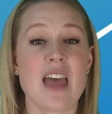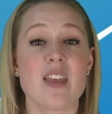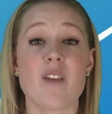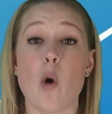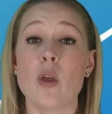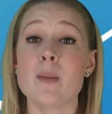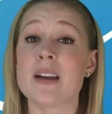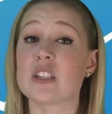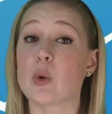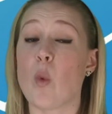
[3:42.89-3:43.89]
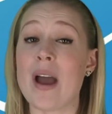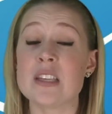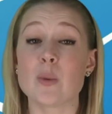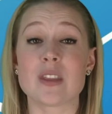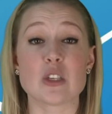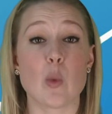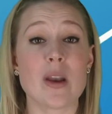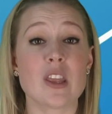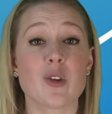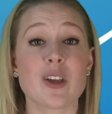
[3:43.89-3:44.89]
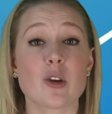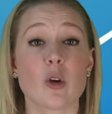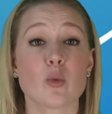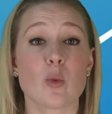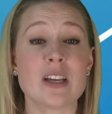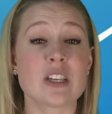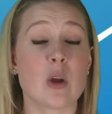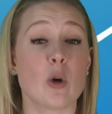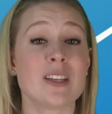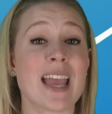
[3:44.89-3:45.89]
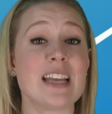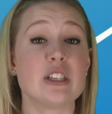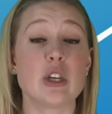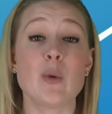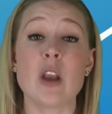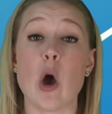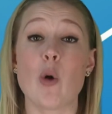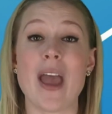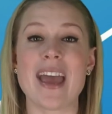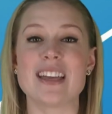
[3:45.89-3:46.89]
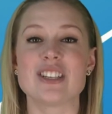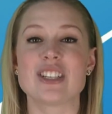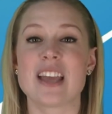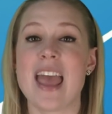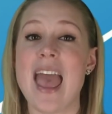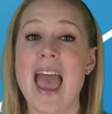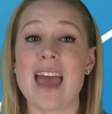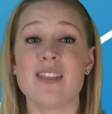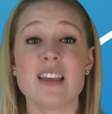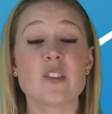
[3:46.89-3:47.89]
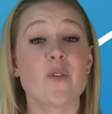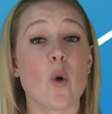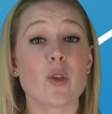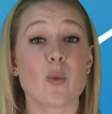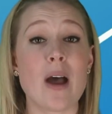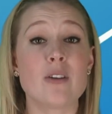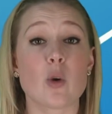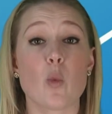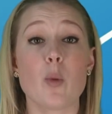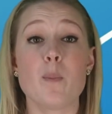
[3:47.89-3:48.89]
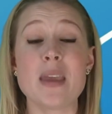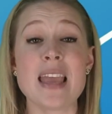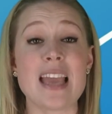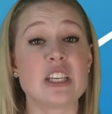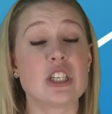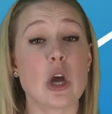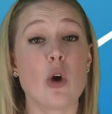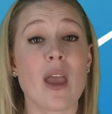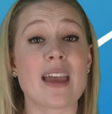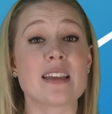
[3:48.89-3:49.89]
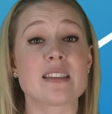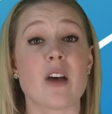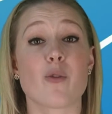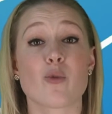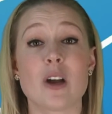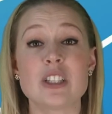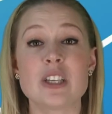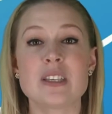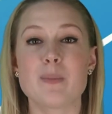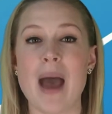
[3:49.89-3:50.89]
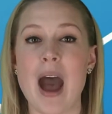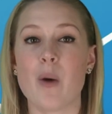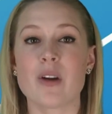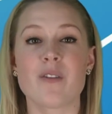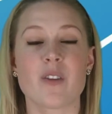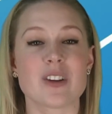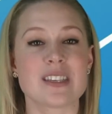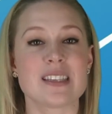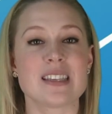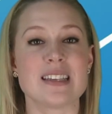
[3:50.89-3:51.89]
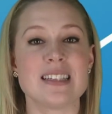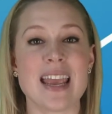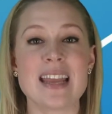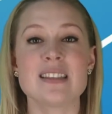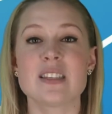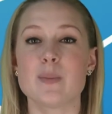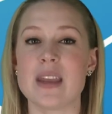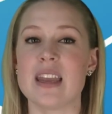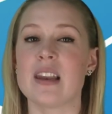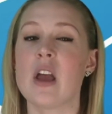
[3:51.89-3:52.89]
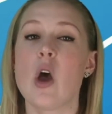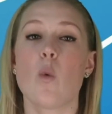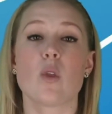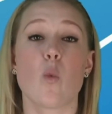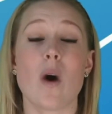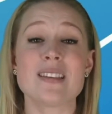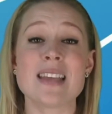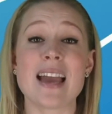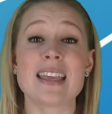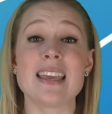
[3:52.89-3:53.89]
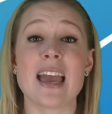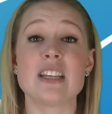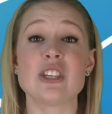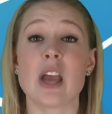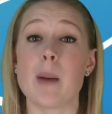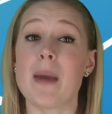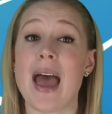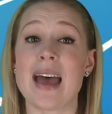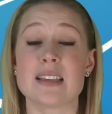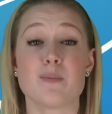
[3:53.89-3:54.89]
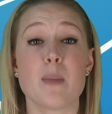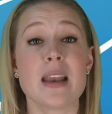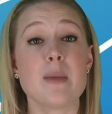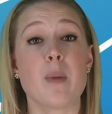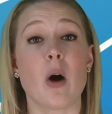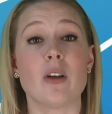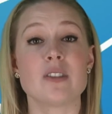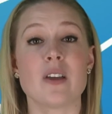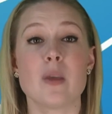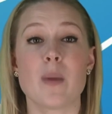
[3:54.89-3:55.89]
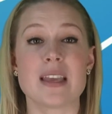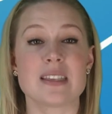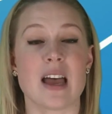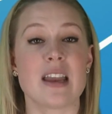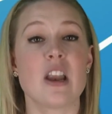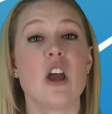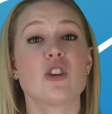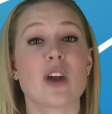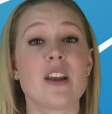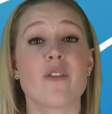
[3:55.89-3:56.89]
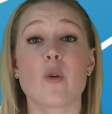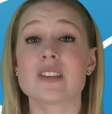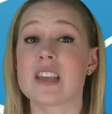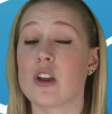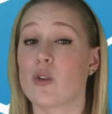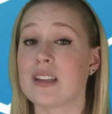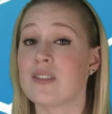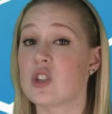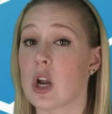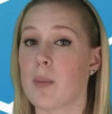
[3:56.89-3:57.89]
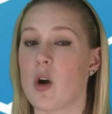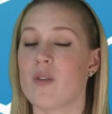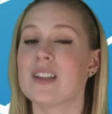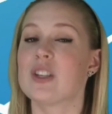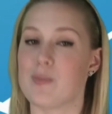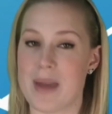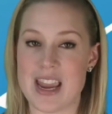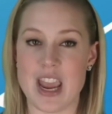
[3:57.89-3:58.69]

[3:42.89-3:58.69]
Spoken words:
They have only met twice with the 23-year-old Russian holding a 2-0 edge. And this fourth rounder will be a showcase of Russian's power versus the Dane's speed, with Wozniacki catching up as many balls on the baseline, trying to force the aggressive Sharapova to make